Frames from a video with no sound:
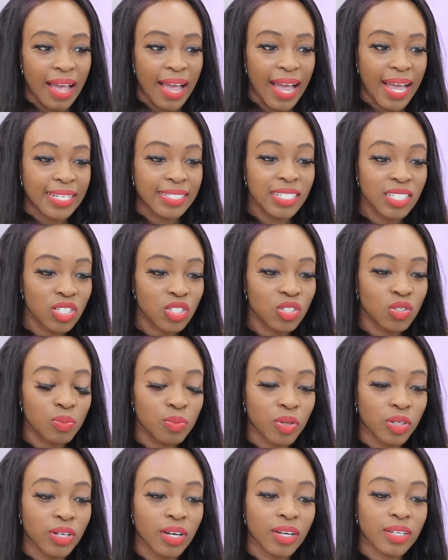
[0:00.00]
And digital
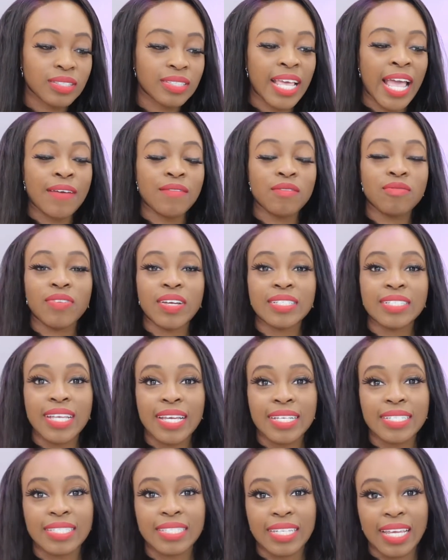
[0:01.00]
products, they have a
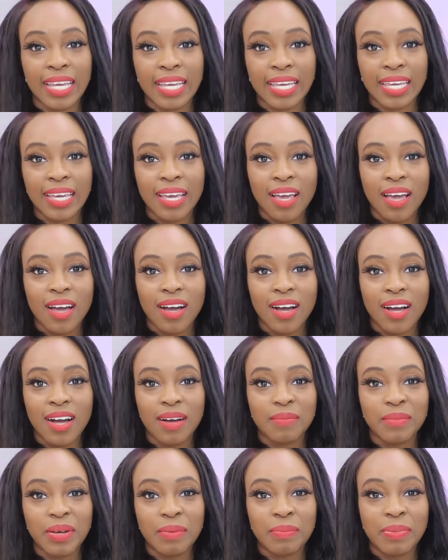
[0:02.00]
fantastic
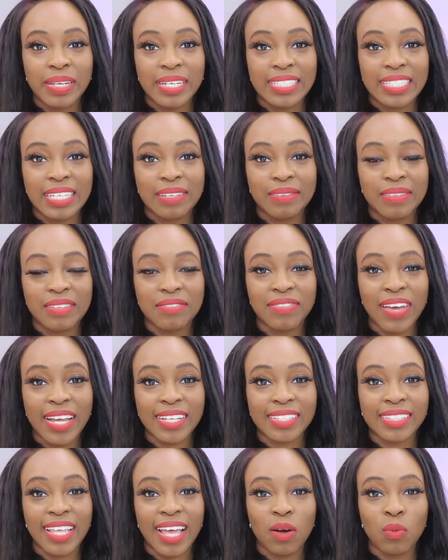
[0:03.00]
ability in the
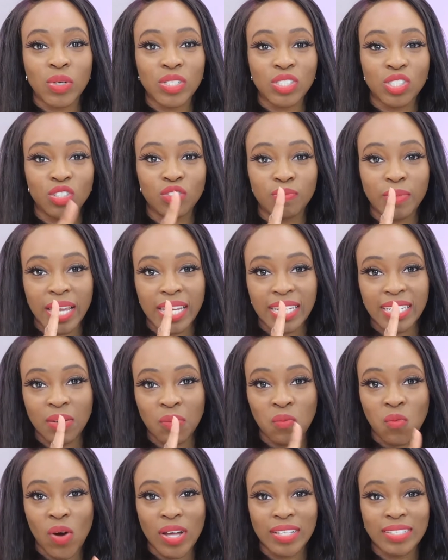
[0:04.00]
fact that once you've made
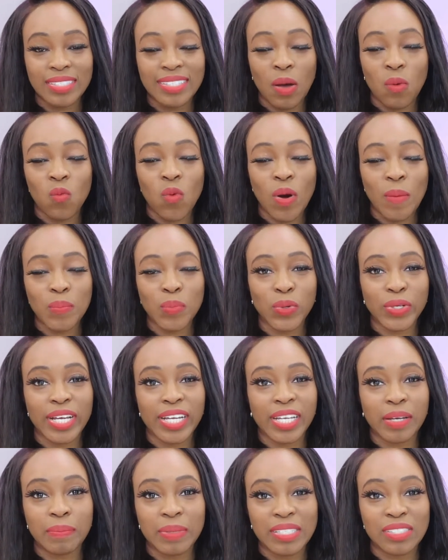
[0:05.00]
it once, that one
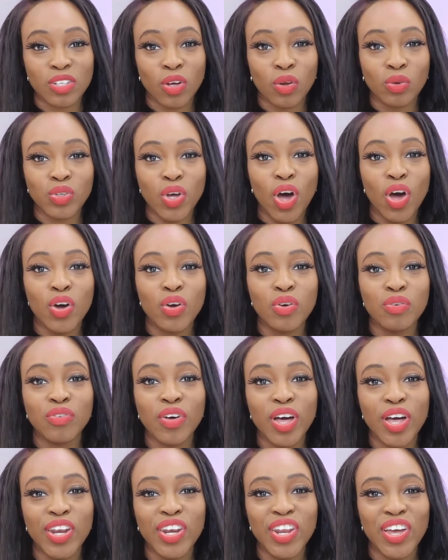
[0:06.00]
product can be sold over
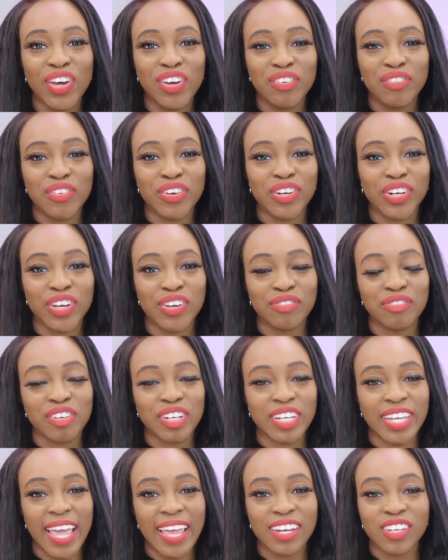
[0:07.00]
and over and over
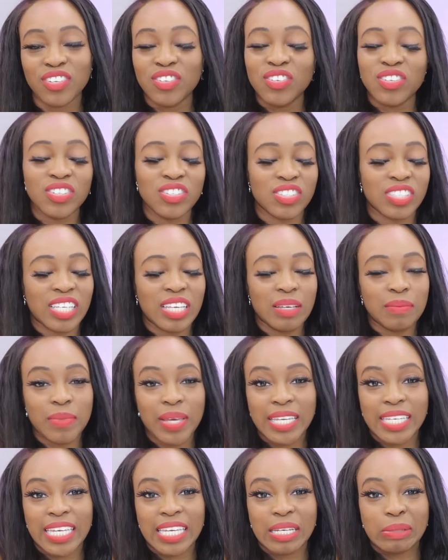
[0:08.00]
again, and you can just keep
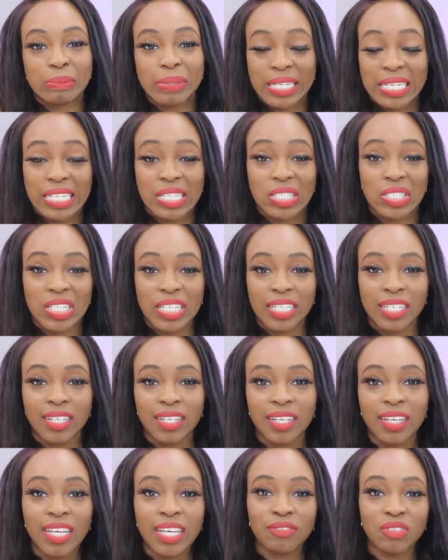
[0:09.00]
making money on it.
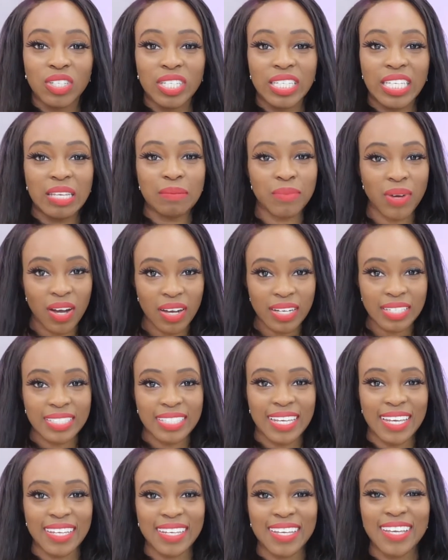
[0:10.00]
You can keep
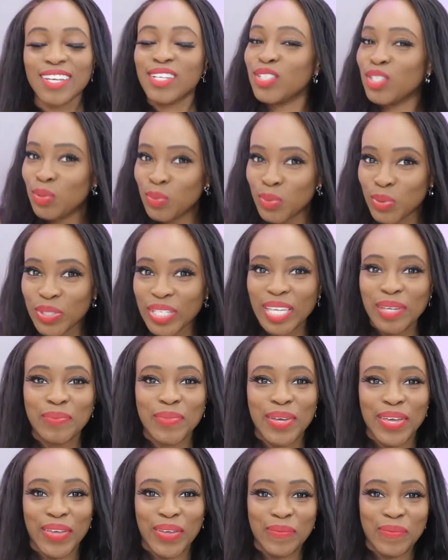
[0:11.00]
marketing, you will keep
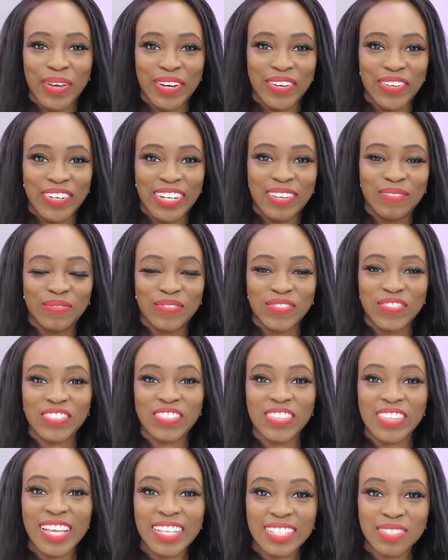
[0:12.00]
making money on it.
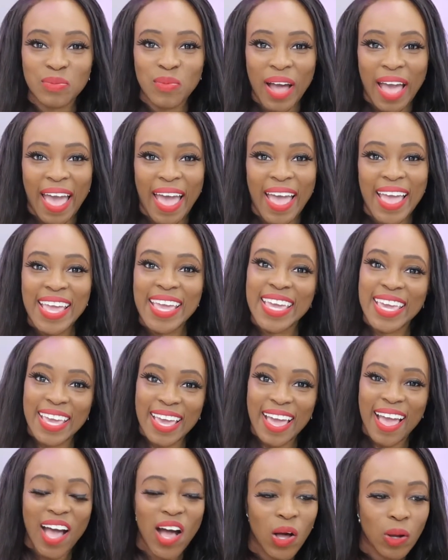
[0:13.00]
So that's where
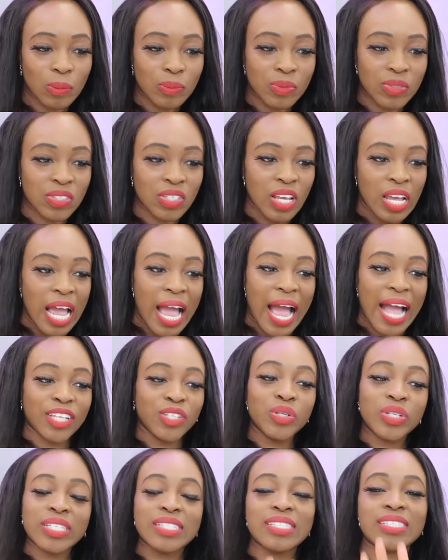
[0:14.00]
it helps. And
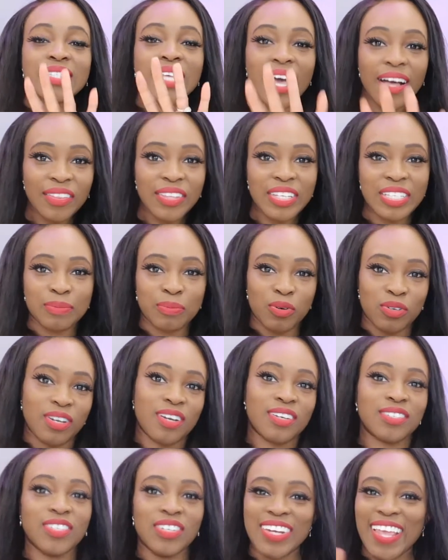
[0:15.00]
you can sell these
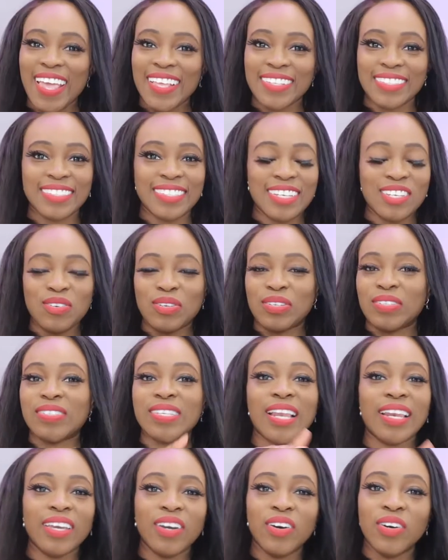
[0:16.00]
products on Etsy, you can
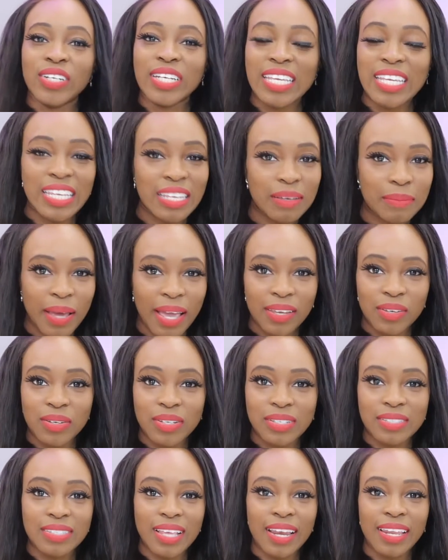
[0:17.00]
sell it on eBay, you
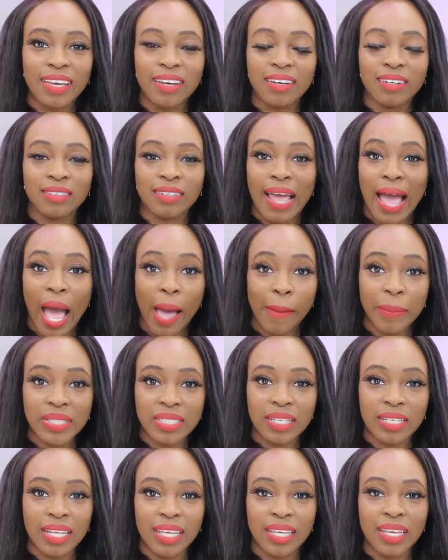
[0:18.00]
can sell it on
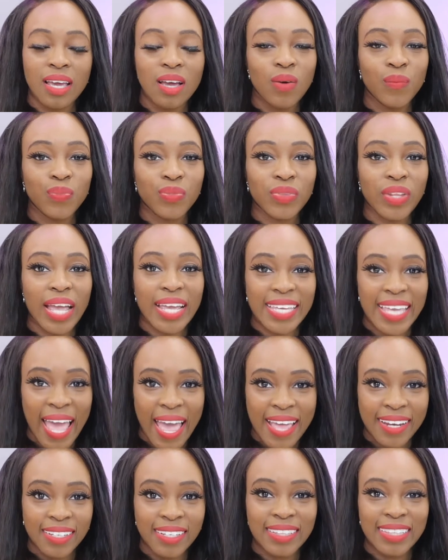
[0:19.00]
Amazon. Like,
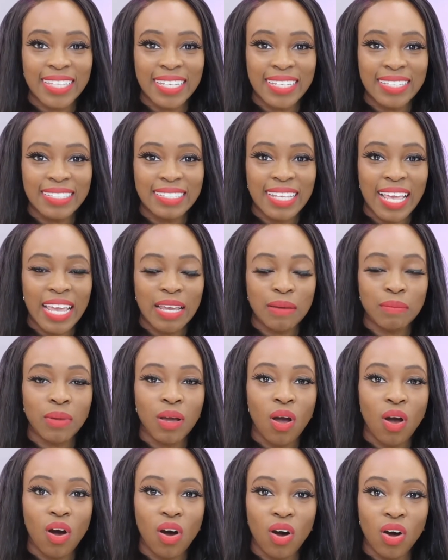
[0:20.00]
again, these
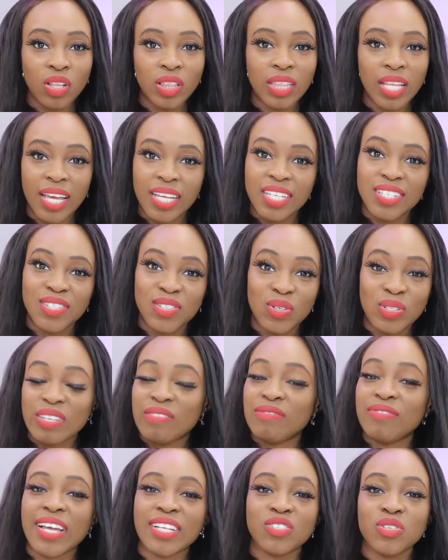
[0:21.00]
same online stores,
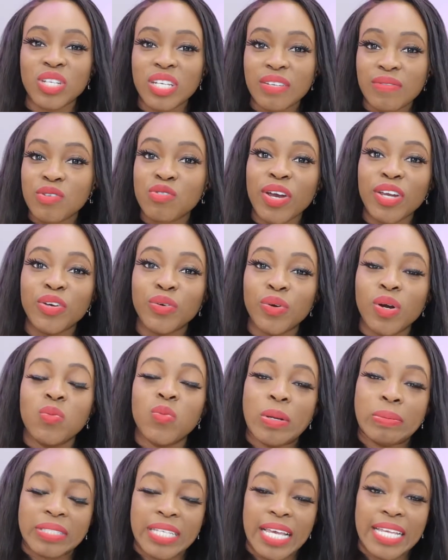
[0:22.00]
in fact, you can even create your own
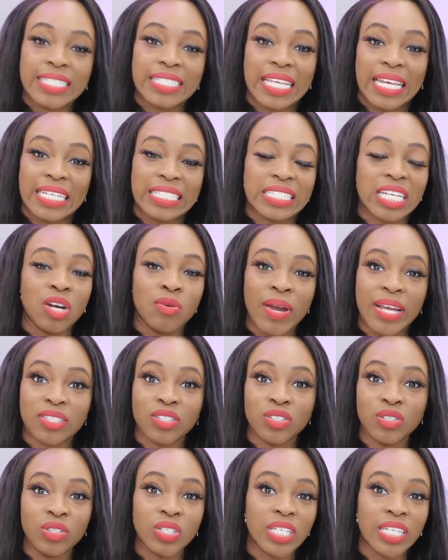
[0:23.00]
website and sell it direct
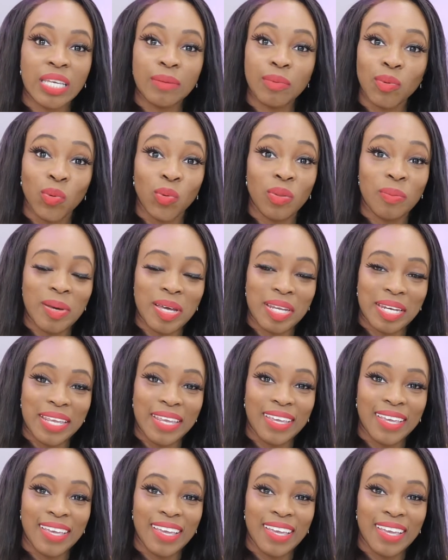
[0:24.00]
so you can keep all the money.